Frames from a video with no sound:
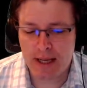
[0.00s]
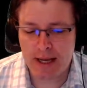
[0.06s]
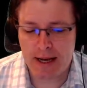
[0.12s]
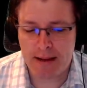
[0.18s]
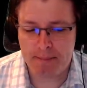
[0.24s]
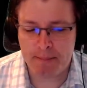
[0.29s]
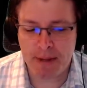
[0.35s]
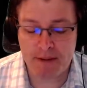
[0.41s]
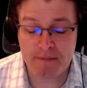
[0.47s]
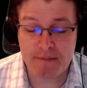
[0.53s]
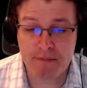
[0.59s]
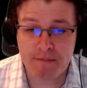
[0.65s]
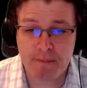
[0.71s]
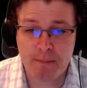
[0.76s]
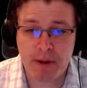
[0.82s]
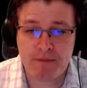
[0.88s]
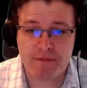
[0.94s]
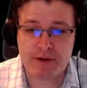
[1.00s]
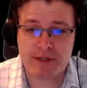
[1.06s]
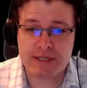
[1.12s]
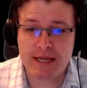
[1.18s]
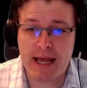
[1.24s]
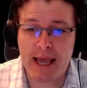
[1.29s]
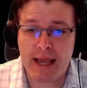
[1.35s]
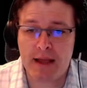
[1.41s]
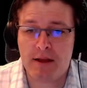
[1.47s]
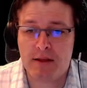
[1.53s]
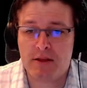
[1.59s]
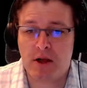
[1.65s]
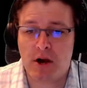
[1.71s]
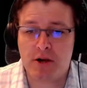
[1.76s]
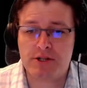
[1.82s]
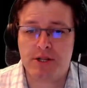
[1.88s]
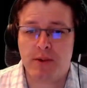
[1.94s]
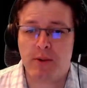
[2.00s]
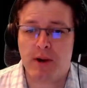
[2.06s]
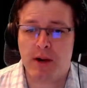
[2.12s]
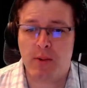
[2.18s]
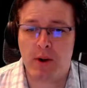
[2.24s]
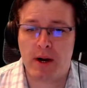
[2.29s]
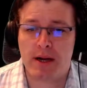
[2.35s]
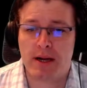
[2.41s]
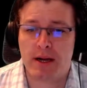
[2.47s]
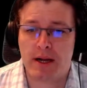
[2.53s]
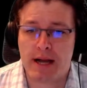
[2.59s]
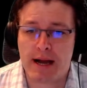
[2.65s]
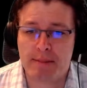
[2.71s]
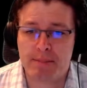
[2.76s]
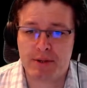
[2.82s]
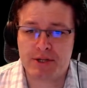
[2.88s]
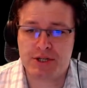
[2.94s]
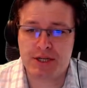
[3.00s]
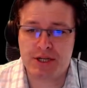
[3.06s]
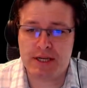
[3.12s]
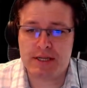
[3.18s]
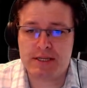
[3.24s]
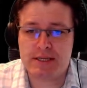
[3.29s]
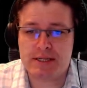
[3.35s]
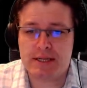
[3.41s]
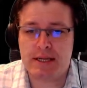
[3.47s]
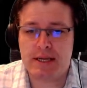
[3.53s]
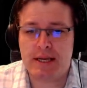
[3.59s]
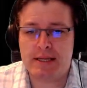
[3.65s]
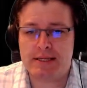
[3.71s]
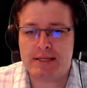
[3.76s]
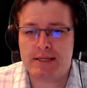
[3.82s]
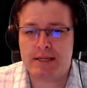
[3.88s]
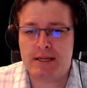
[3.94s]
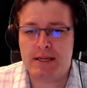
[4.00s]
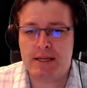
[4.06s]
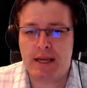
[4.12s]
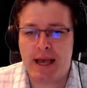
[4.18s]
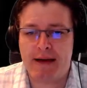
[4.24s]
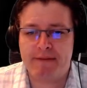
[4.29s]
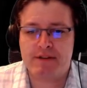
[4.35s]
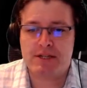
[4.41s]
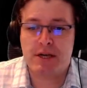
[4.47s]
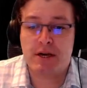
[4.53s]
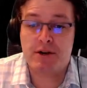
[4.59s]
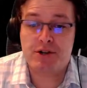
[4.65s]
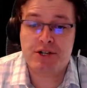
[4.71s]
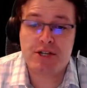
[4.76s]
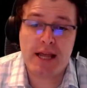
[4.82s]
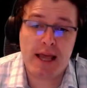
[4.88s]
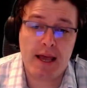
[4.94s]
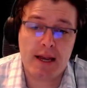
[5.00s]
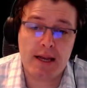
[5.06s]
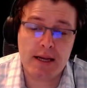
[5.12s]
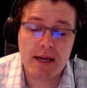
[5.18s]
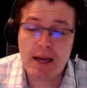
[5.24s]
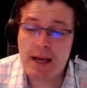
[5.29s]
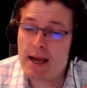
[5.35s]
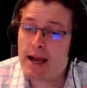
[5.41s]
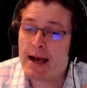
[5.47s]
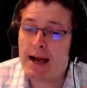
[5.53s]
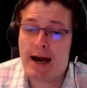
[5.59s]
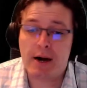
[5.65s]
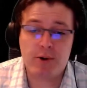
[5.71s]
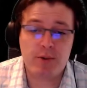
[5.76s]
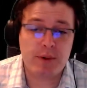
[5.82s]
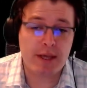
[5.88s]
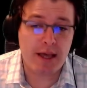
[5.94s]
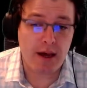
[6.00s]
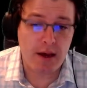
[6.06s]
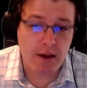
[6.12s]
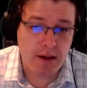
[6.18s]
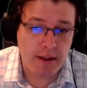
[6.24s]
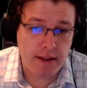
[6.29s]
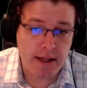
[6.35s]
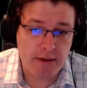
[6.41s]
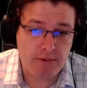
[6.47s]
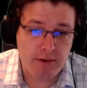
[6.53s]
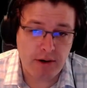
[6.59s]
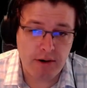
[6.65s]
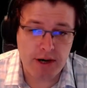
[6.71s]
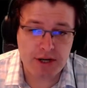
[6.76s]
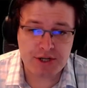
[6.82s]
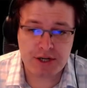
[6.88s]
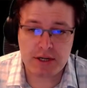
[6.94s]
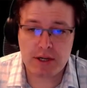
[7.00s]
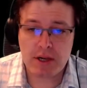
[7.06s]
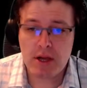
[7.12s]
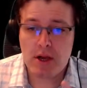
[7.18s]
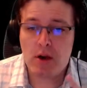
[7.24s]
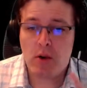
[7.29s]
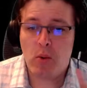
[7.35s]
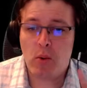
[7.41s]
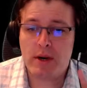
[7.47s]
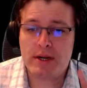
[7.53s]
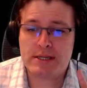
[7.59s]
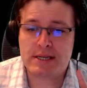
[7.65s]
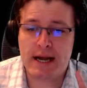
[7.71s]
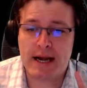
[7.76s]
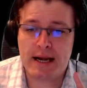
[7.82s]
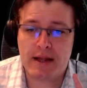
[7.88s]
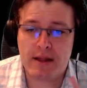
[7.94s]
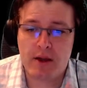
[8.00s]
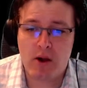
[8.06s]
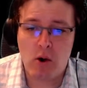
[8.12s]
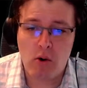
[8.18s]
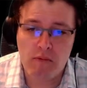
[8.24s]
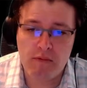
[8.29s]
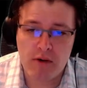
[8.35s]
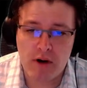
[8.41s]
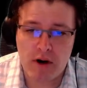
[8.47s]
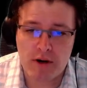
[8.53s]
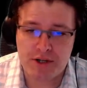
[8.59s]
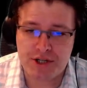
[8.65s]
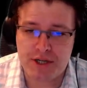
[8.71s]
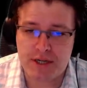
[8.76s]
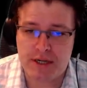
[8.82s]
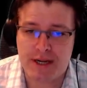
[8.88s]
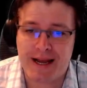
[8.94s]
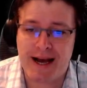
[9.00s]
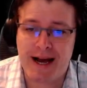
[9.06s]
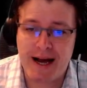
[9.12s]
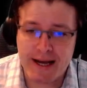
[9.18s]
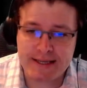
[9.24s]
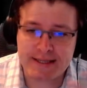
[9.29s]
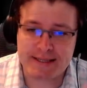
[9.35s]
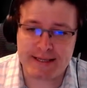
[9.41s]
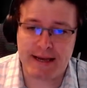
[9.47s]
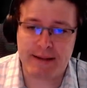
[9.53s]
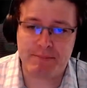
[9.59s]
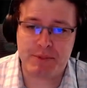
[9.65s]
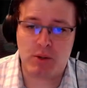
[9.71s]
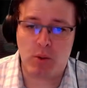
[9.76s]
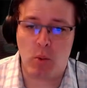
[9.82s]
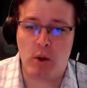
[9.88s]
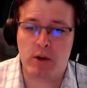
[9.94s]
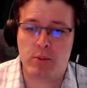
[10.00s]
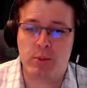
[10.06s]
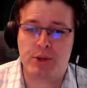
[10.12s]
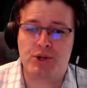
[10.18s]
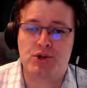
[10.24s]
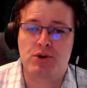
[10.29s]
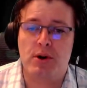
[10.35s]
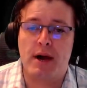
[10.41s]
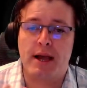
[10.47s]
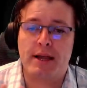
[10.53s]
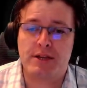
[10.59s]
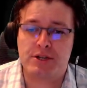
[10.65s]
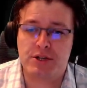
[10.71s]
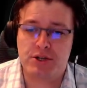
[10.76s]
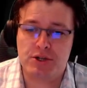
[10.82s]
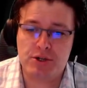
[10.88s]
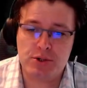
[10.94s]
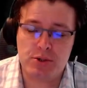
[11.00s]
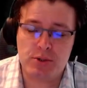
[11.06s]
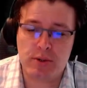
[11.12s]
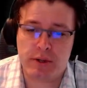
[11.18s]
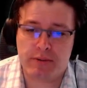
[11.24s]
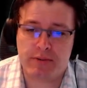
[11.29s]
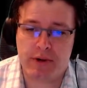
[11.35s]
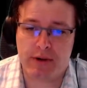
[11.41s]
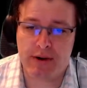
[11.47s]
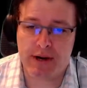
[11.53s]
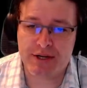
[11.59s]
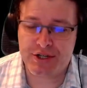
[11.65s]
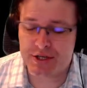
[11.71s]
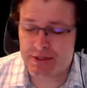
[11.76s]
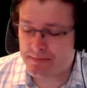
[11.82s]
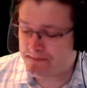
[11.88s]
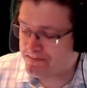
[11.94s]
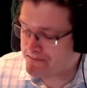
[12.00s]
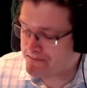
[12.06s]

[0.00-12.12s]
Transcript: But for today, largely what I want to accomplish is have us understand how do we calculate regression, what is kind of the overarching concept, or what are we trying to do in regression,